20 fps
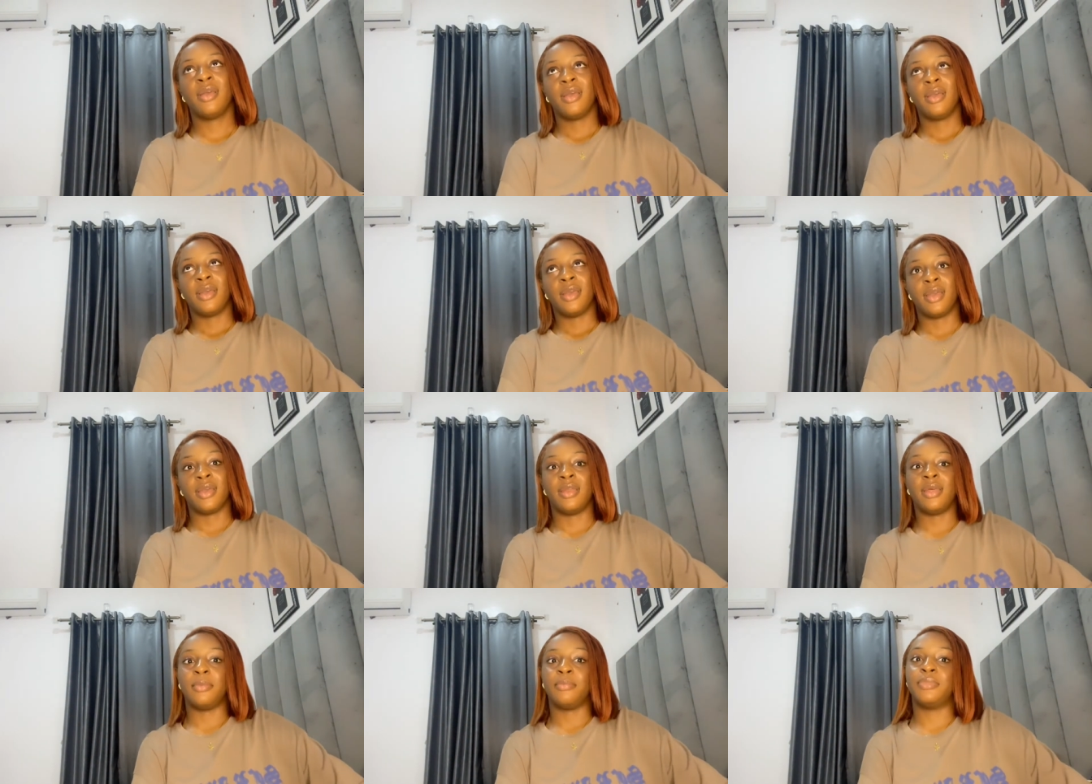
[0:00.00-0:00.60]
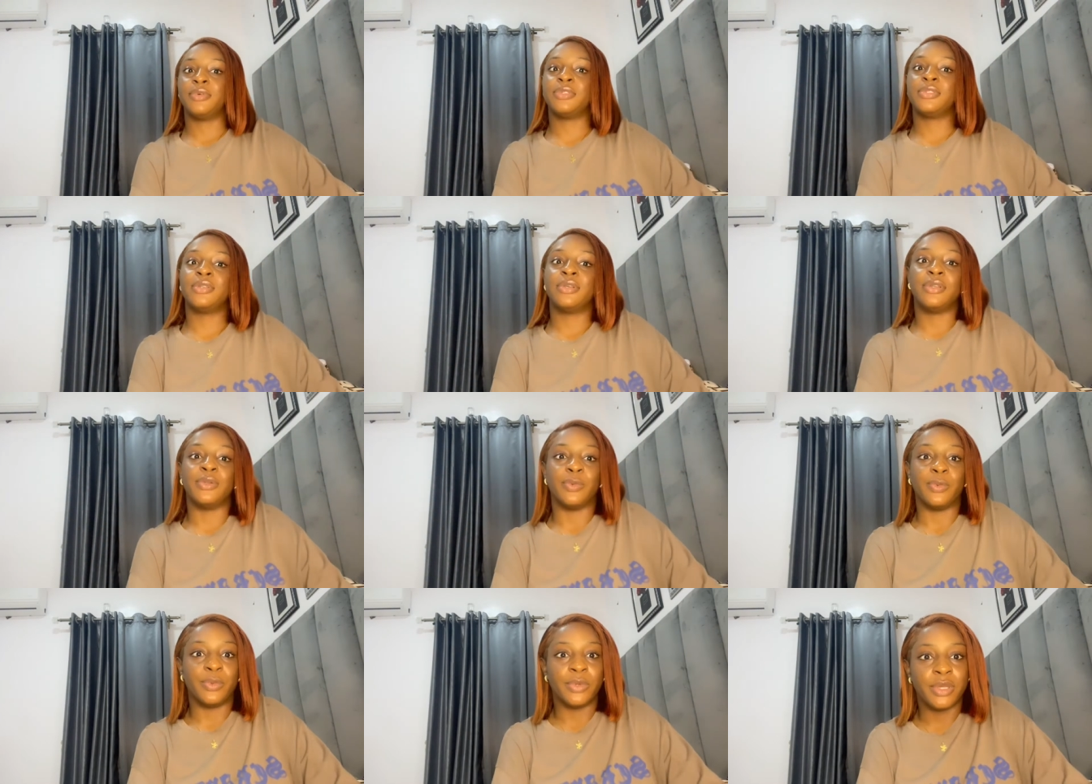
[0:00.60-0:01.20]
and I'm putting on a
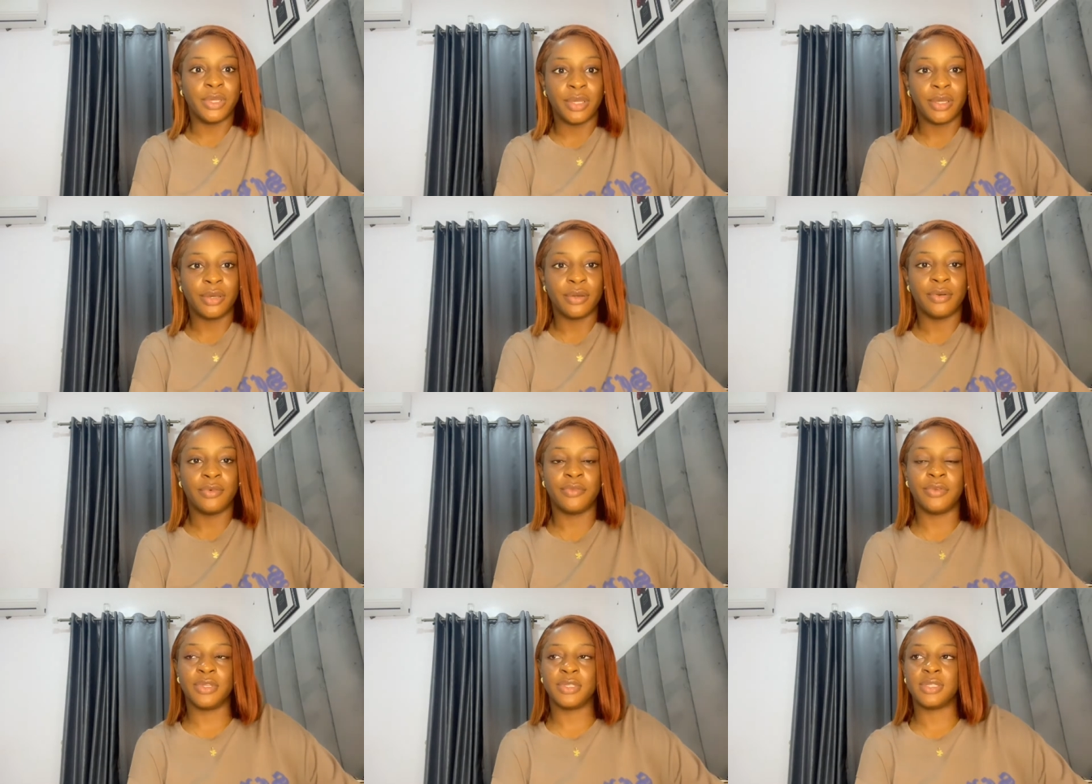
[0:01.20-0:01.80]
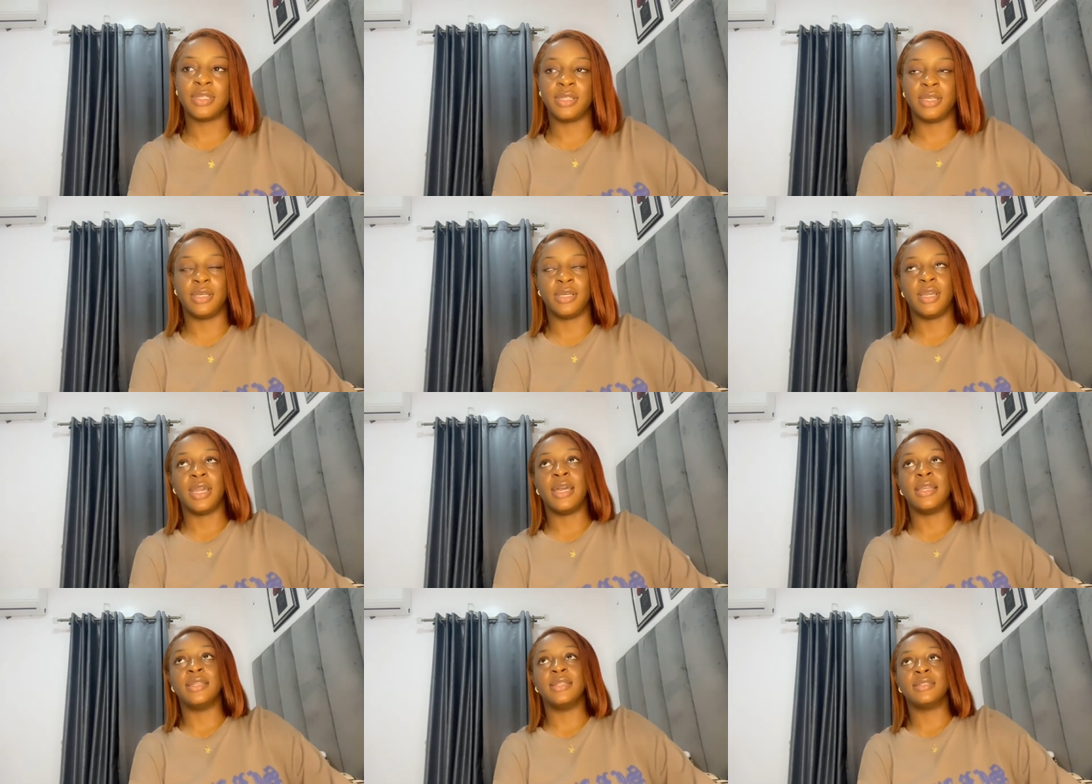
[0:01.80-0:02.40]
wig, obviously,
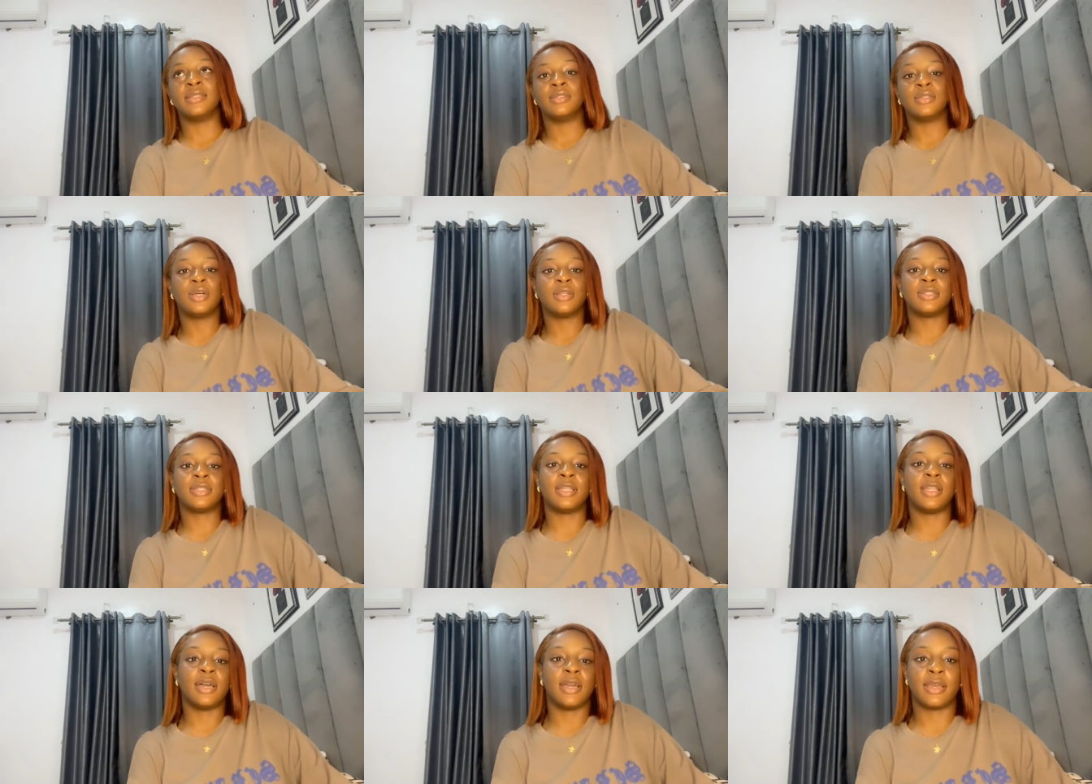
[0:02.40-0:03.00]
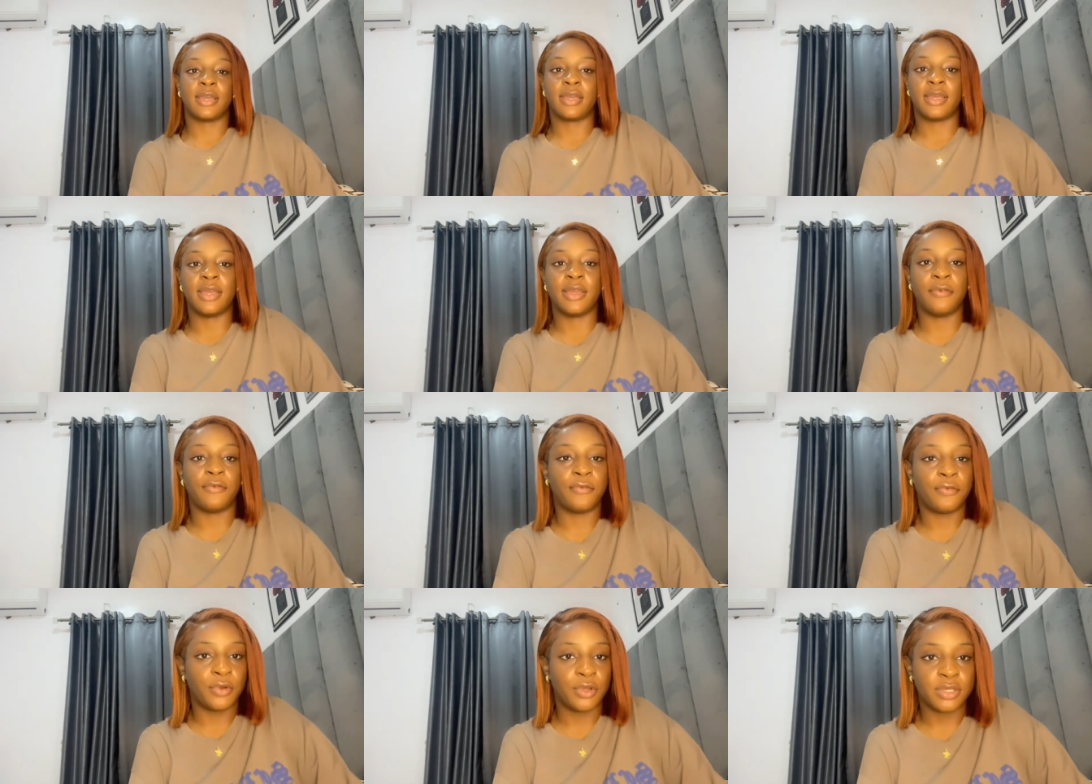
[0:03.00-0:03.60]
and it's not like a
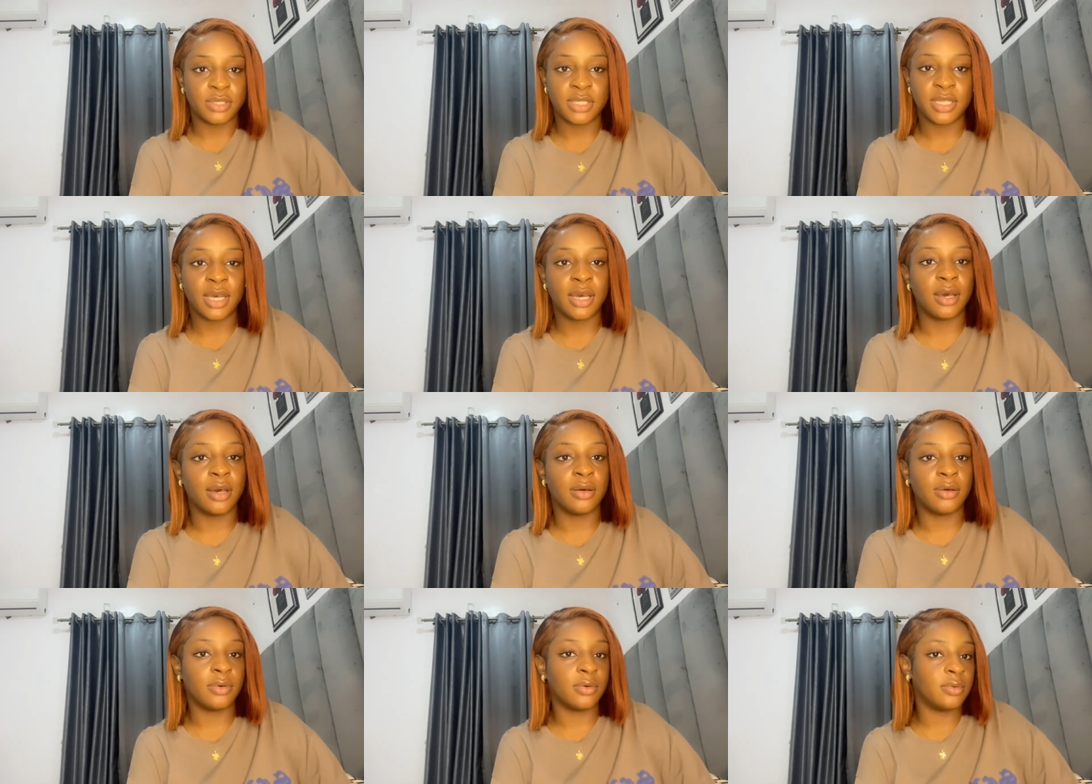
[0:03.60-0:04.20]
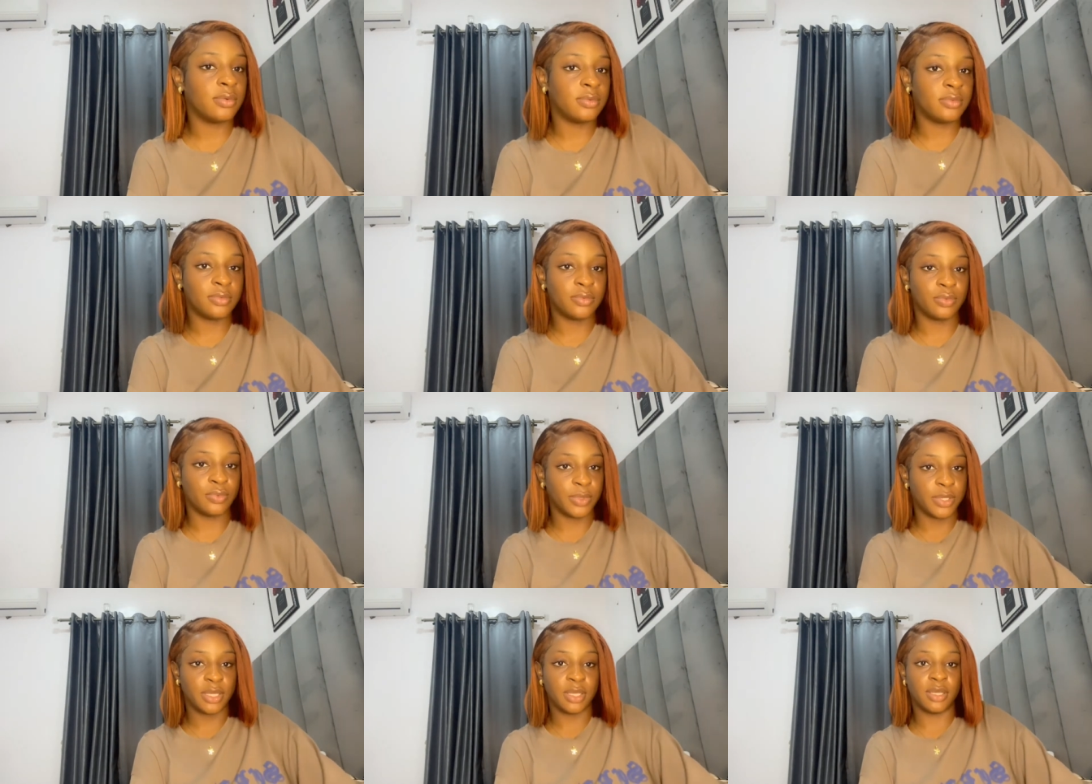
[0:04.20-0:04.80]
frontal
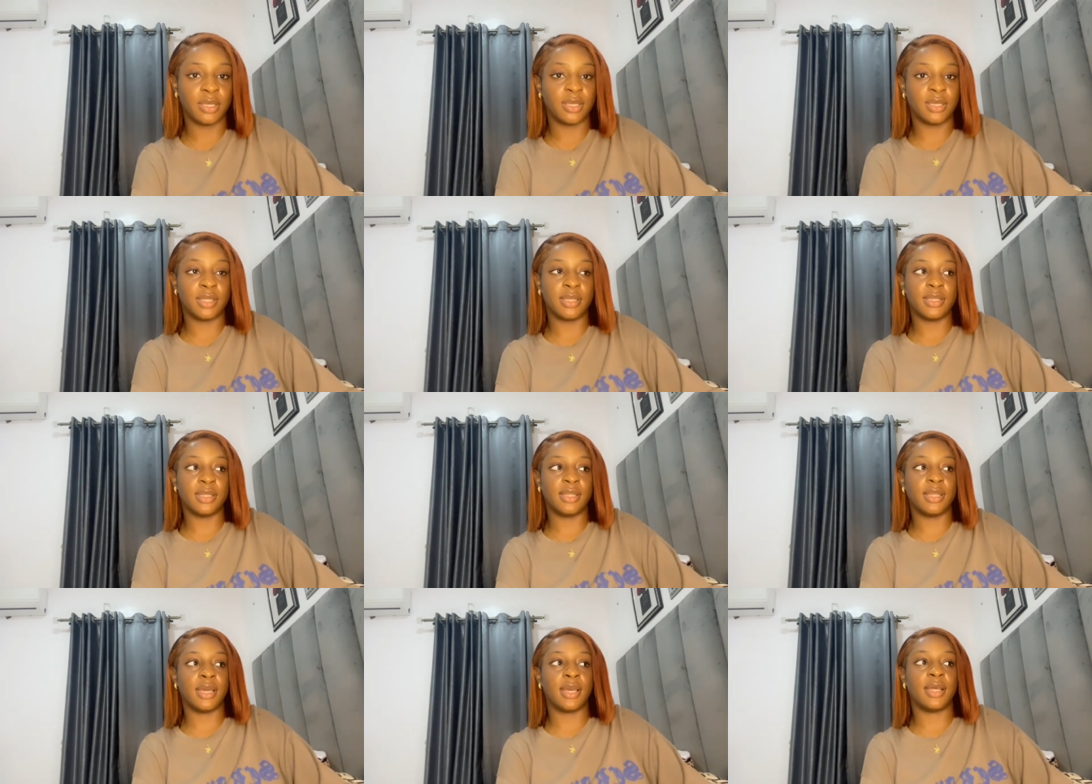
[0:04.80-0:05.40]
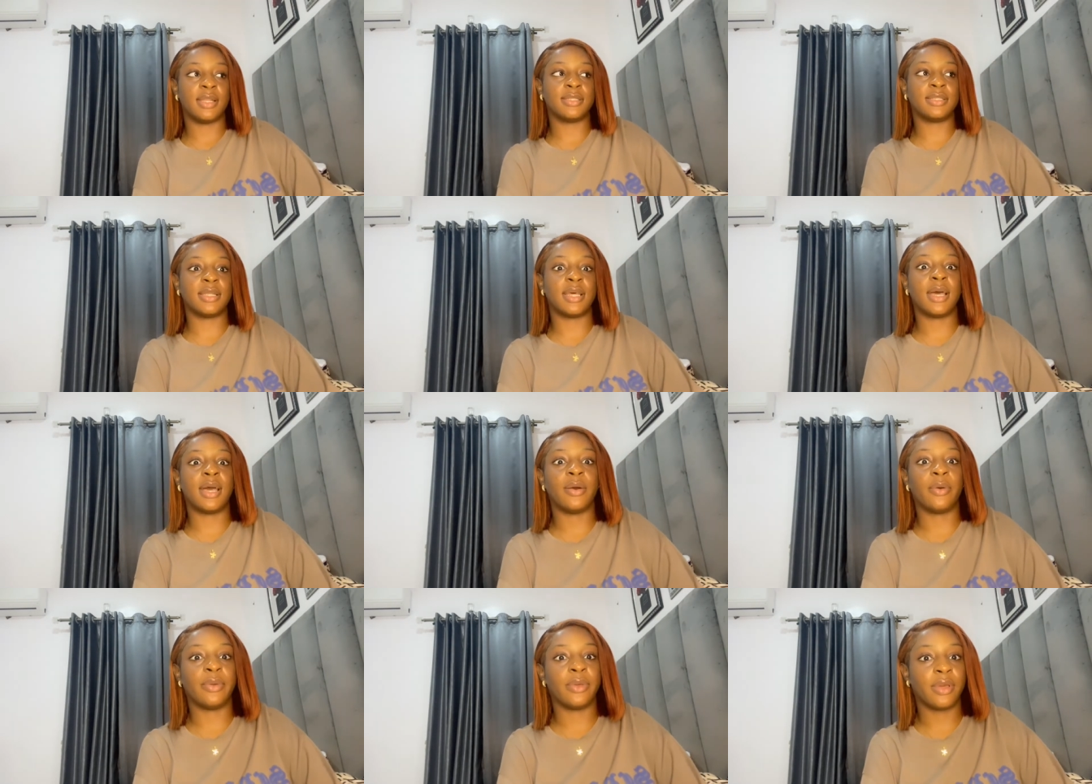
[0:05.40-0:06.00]
wig that I
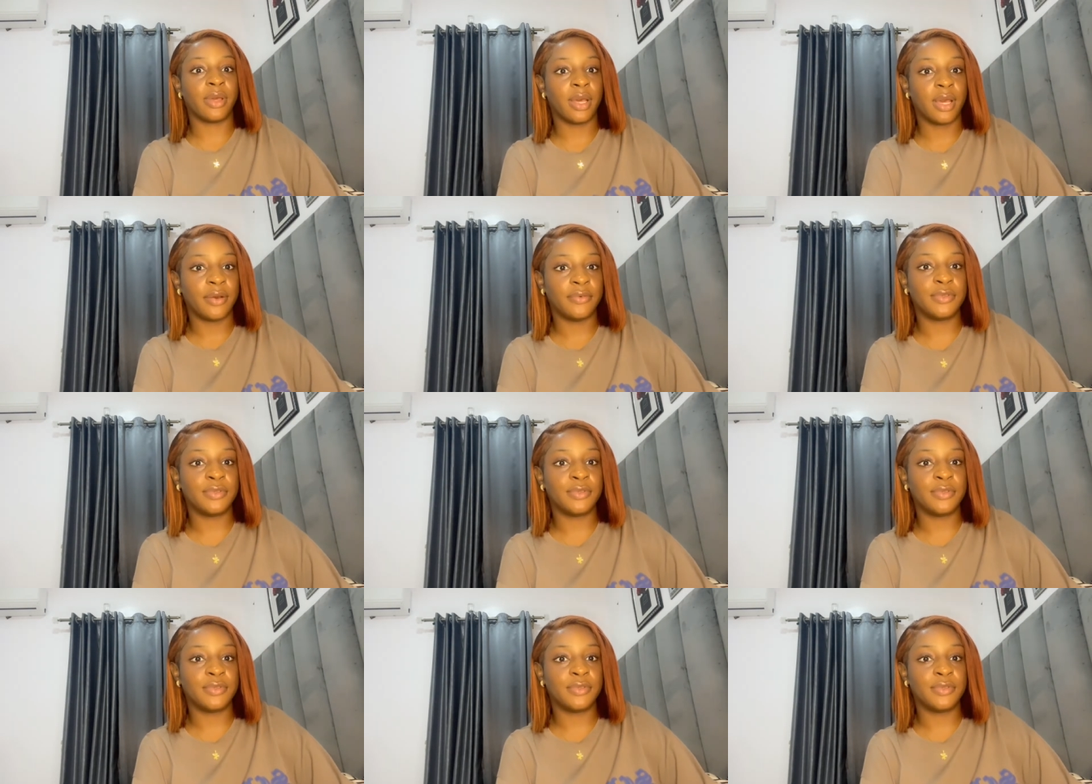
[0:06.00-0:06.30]
will have